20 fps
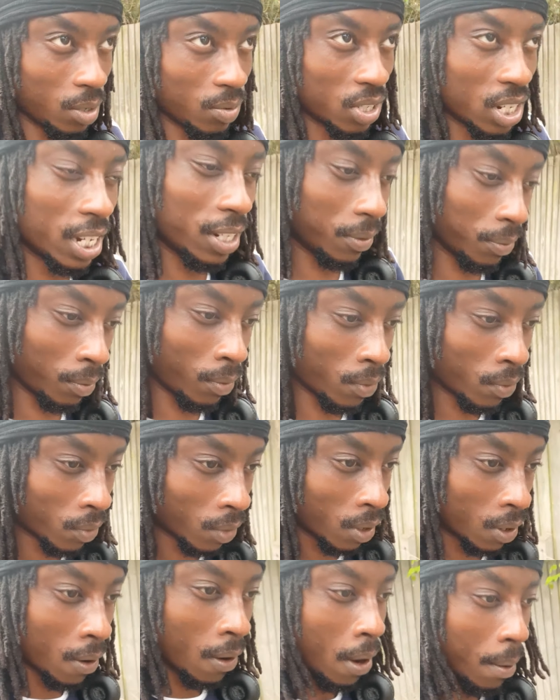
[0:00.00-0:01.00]
I'm saying?
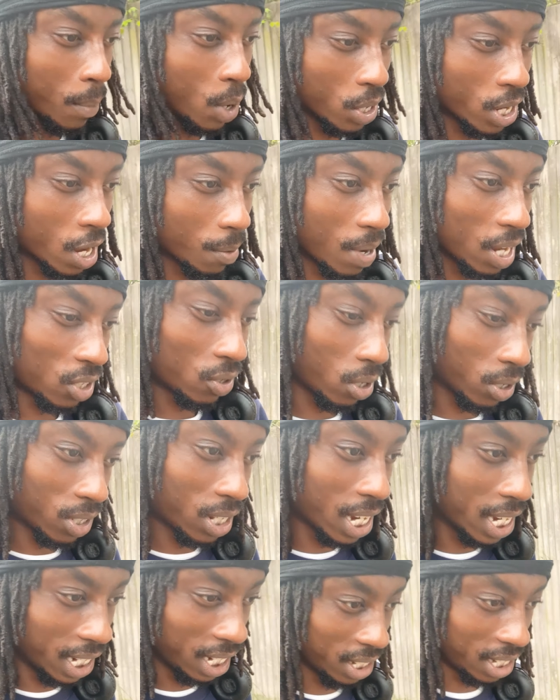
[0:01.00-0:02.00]
But yeah, back to what I was
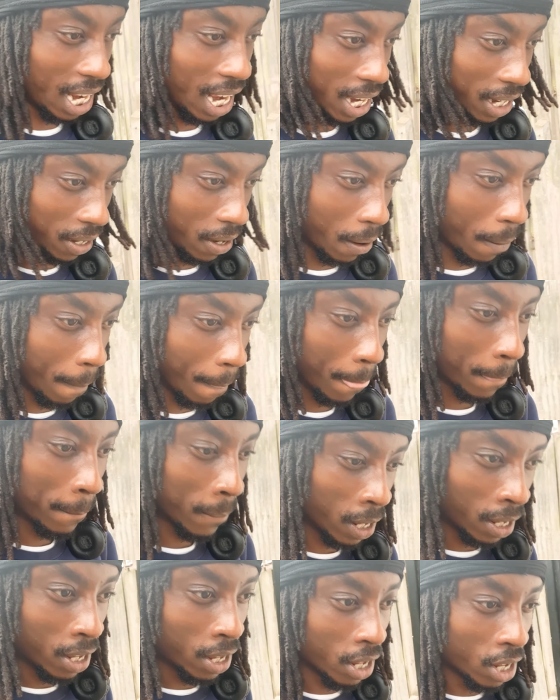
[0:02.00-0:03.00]
saying is like,
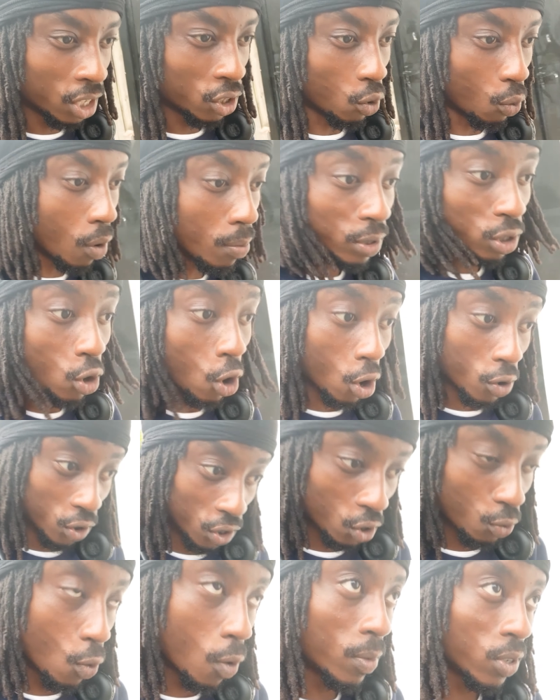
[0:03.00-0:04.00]
the woman's got
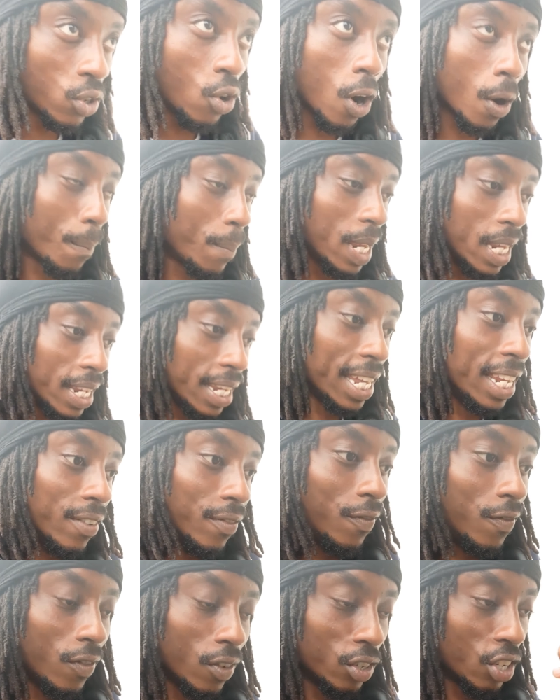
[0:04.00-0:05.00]
to be in,
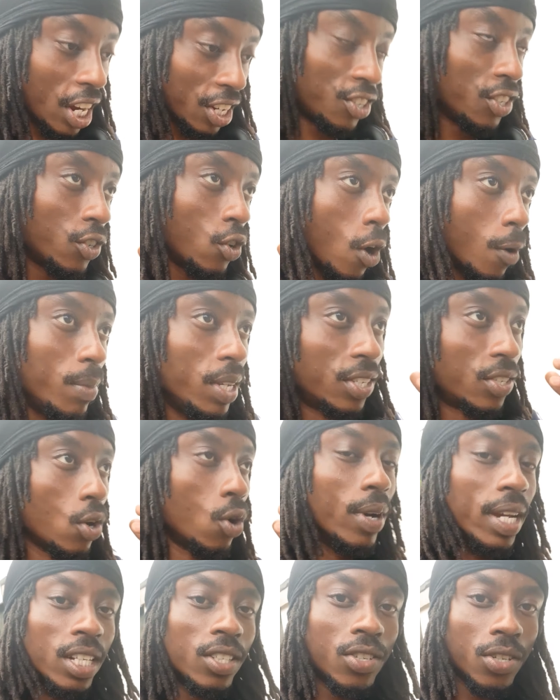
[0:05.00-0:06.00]
that she's got to be so
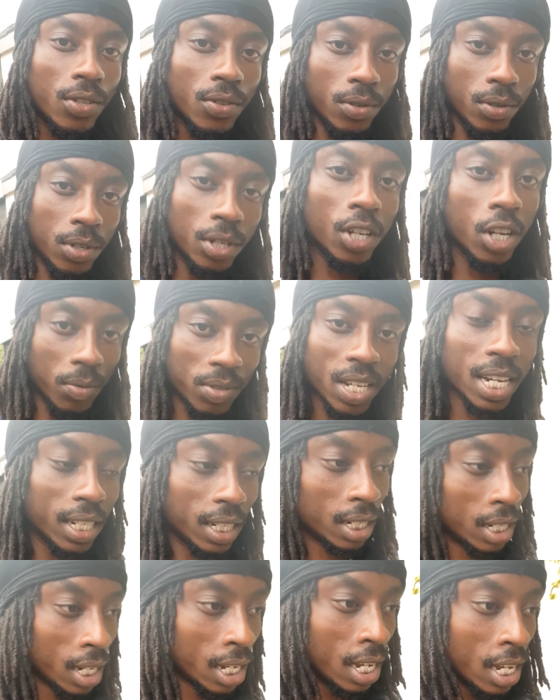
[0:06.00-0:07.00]
into you. You know what I'm
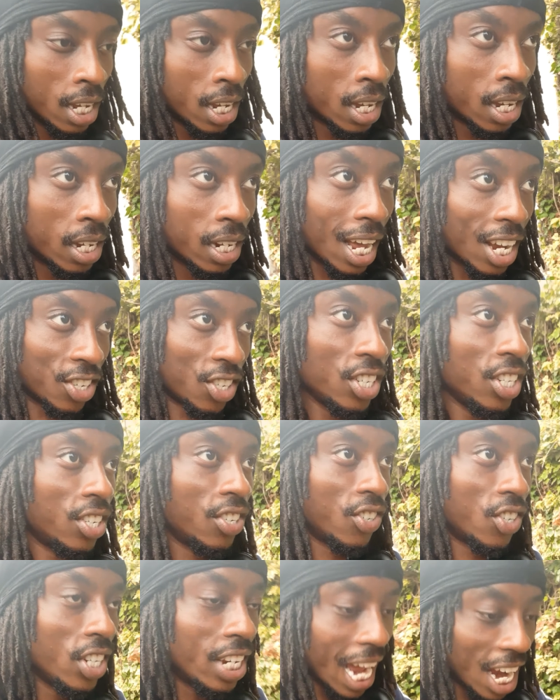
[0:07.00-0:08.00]
saying? Like
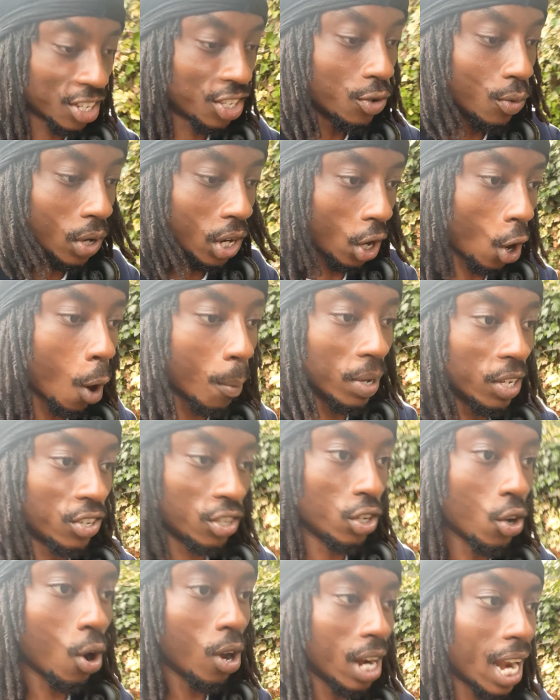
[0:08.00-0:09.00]
she actually want to come into
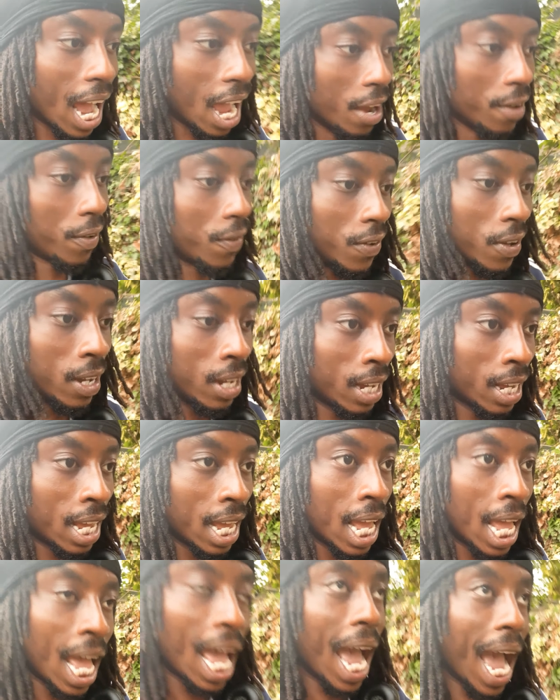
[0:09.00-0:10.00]
your life
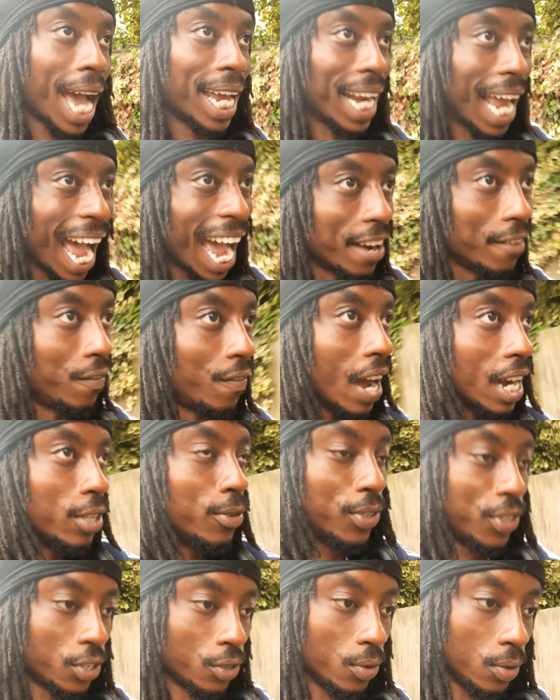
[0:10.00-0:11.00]
and add value
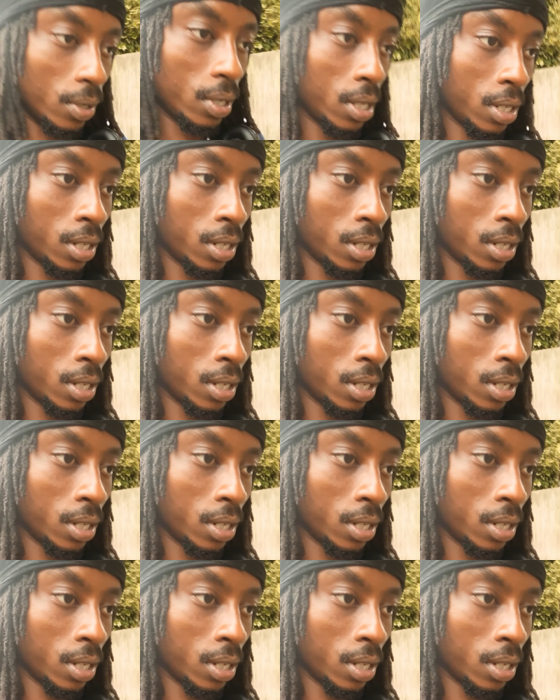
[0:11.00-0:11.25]
to you. You know